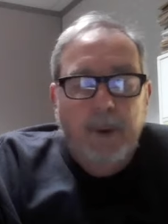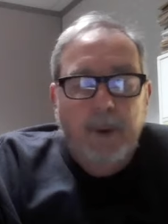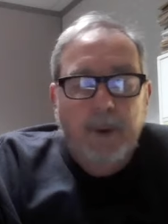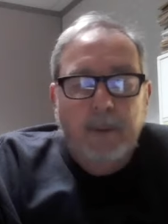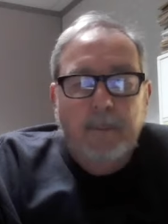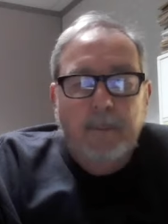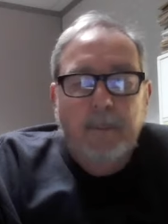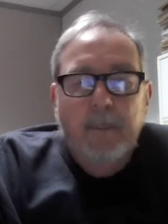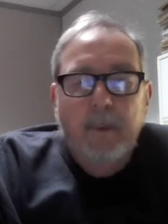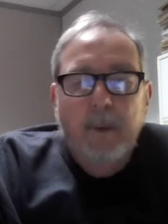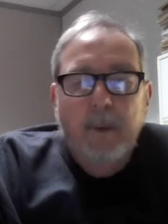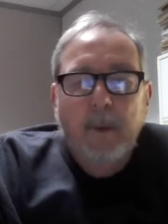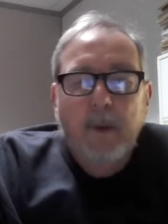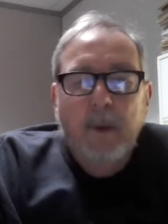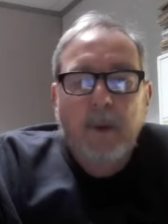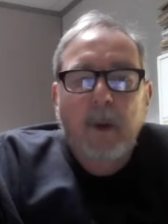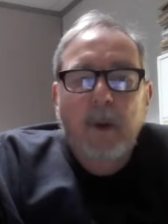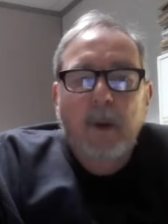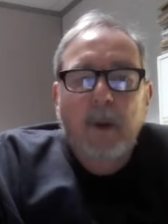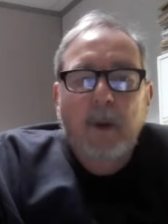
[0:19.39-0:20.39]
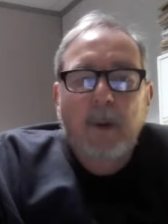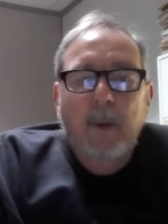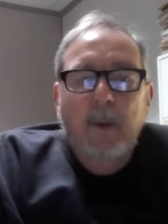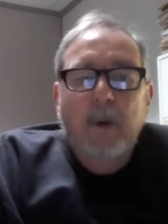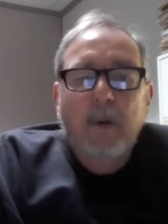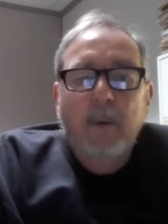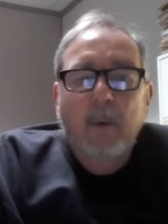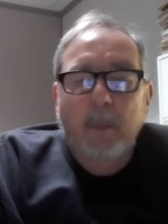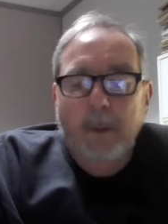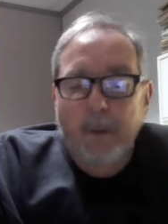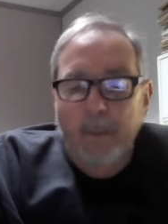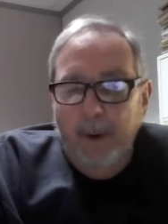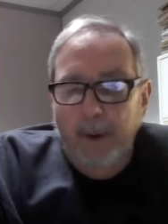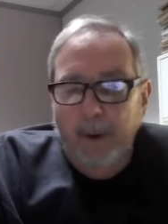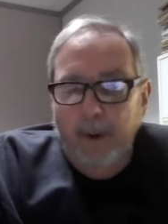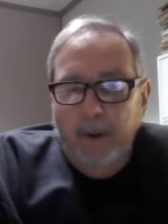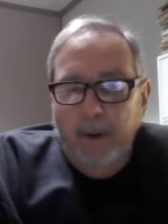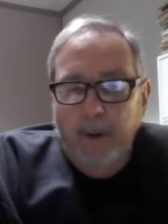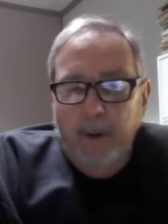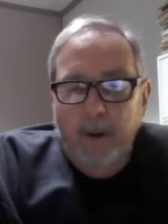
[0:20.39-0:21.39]
Um, you will be
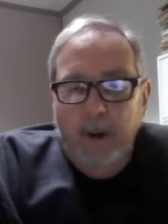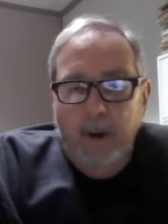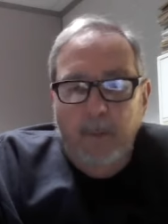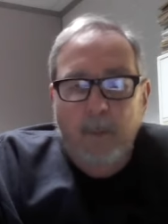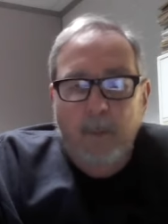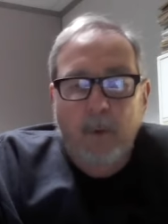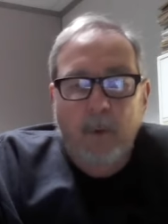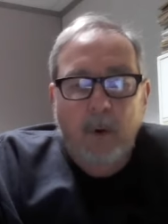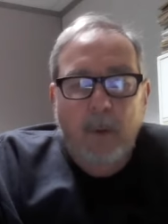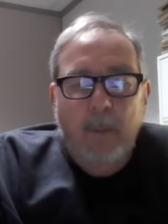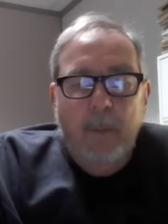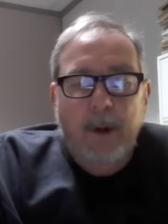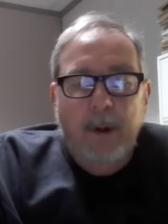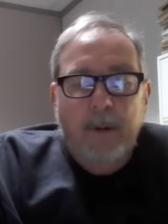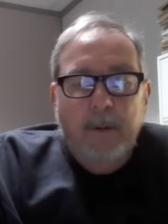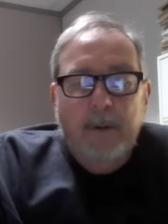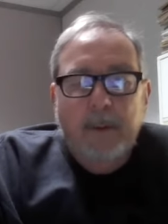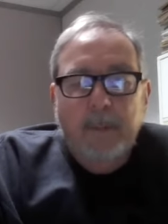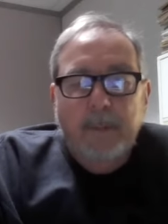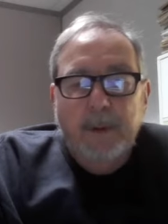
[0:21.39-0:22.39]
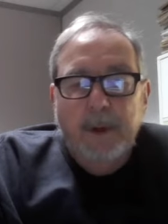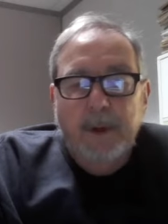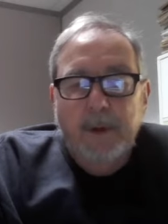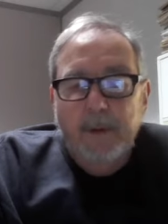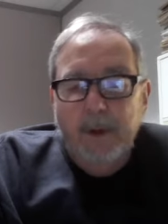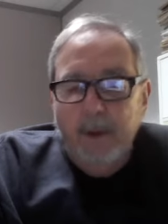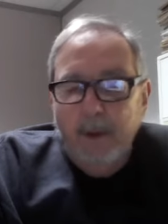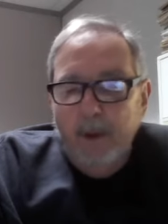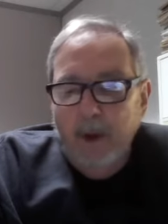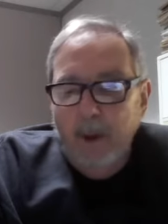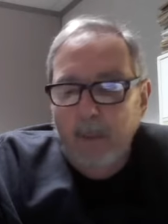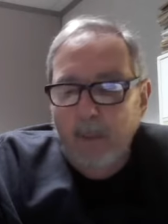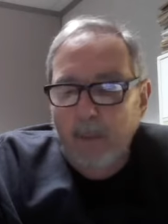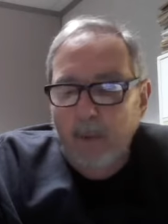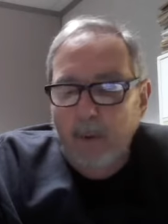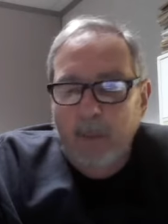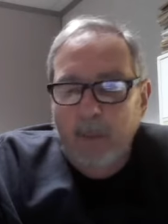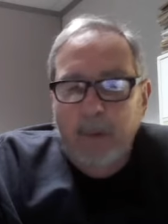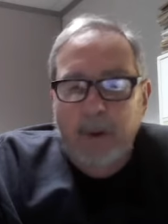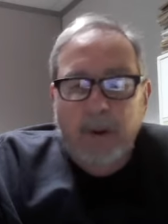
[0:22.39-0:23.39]
reading a lot more about him and hearing a lot
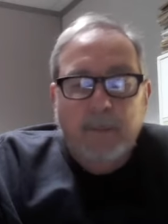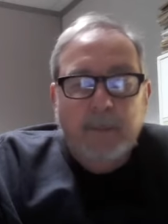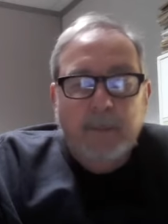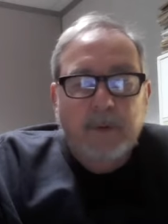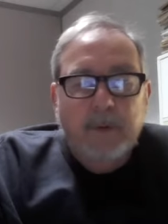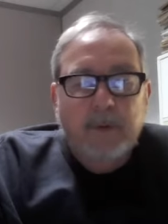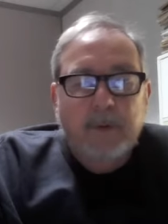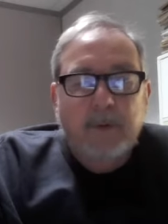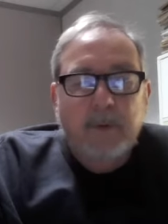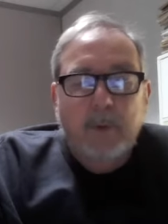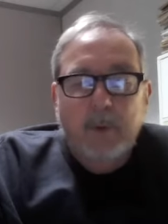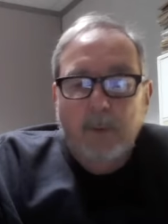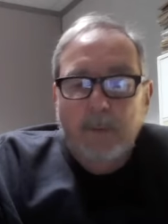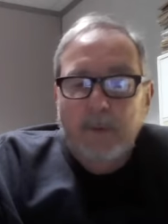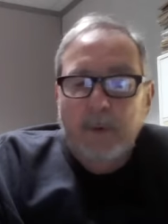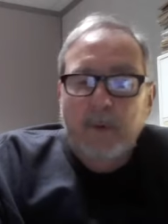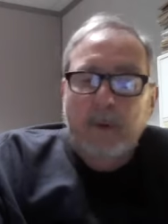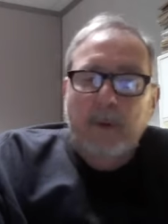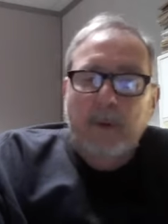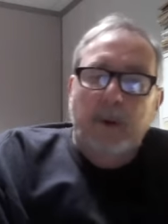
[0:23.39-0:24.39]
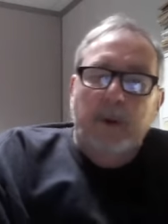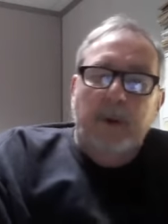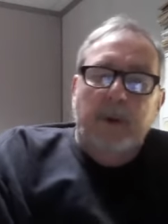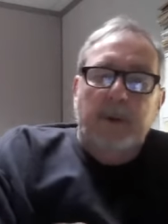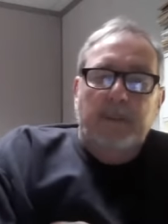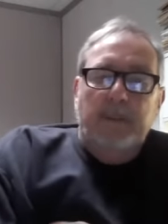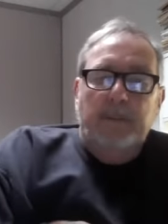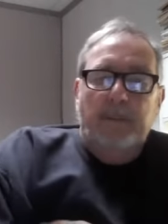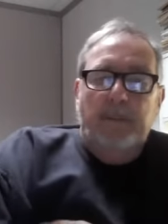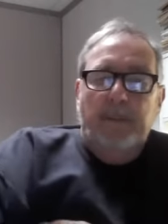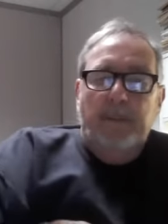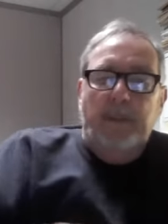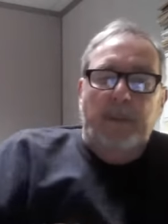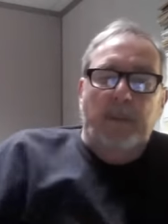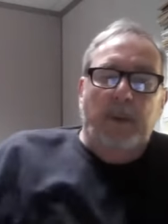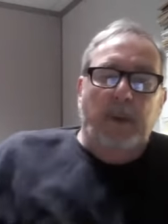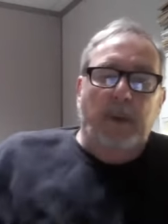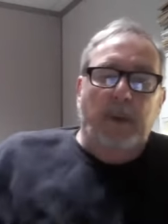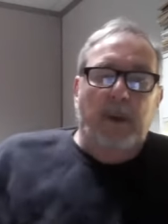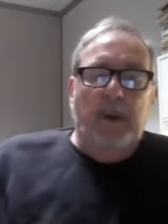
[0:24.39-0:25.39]
more about Mr. Tourville um,
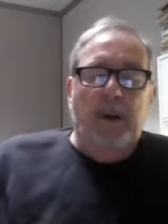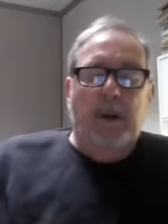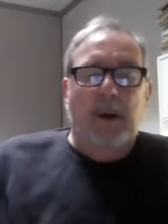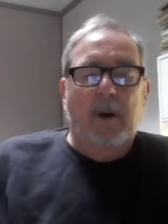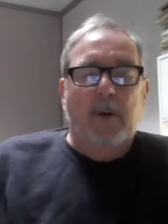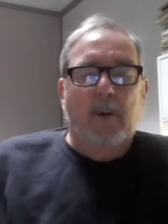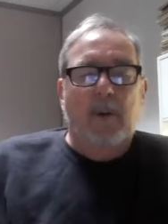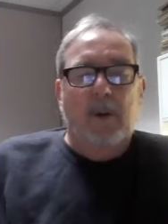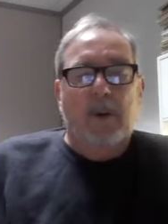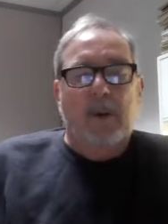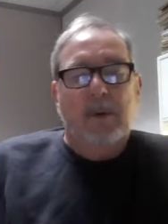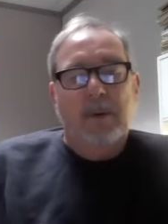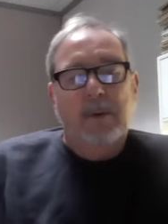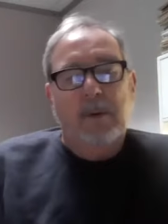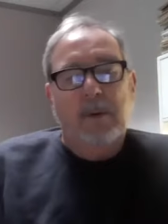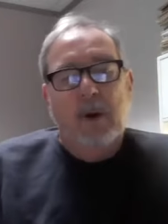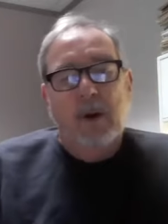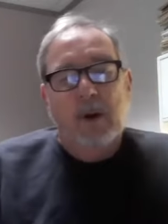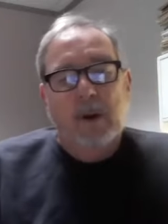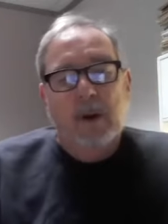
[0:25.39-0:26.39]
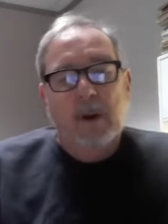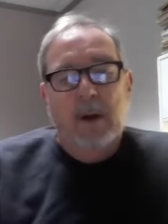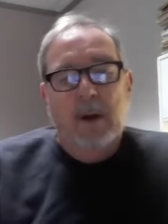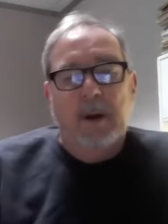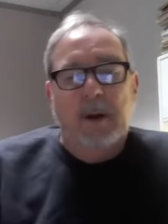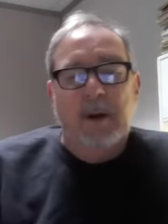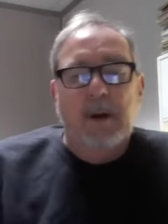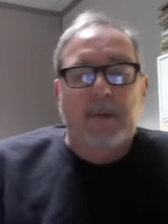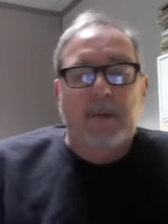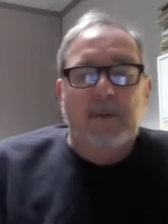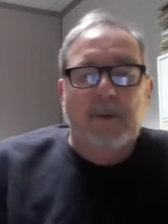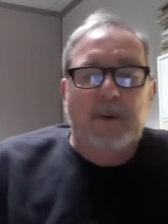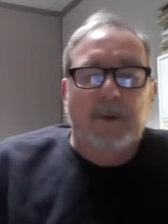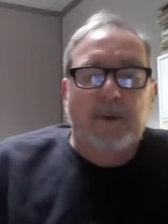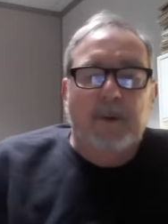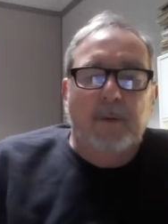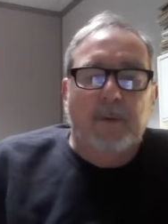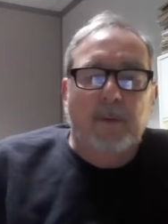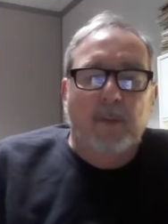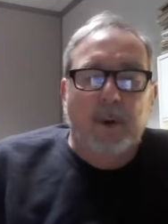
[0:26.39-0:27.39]
in our online
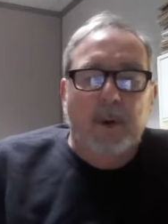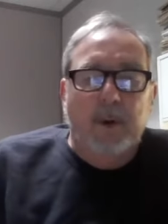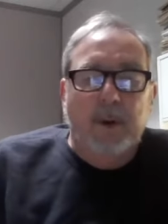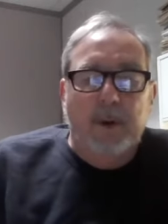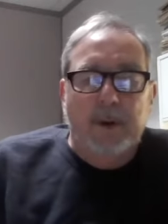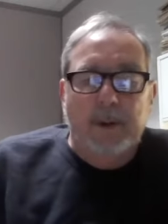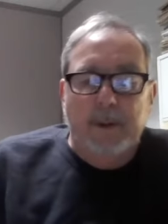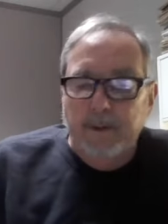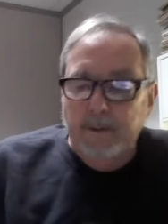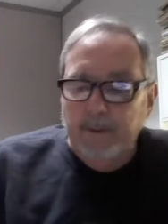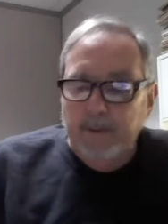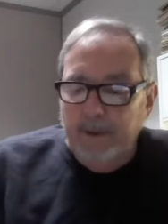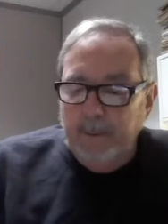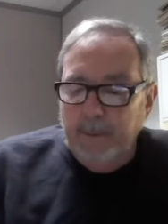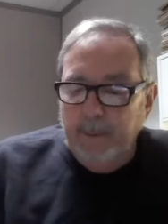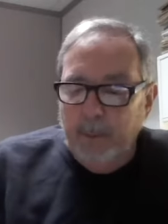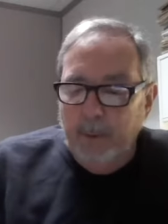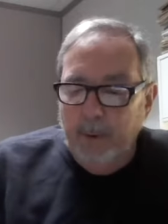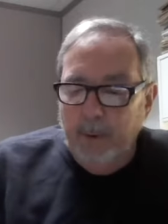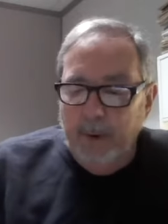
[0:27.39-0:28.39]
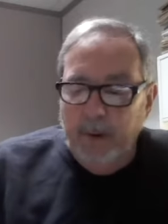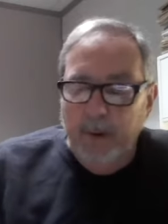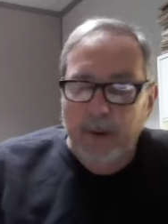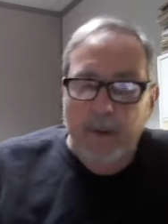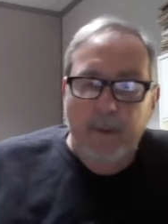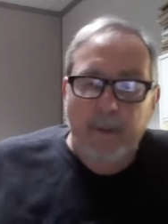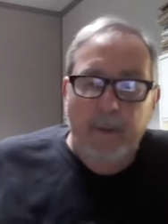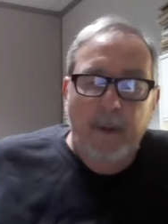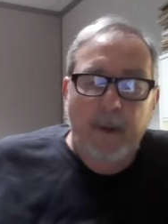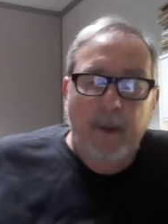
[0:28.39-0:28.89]
coverage as well as in print.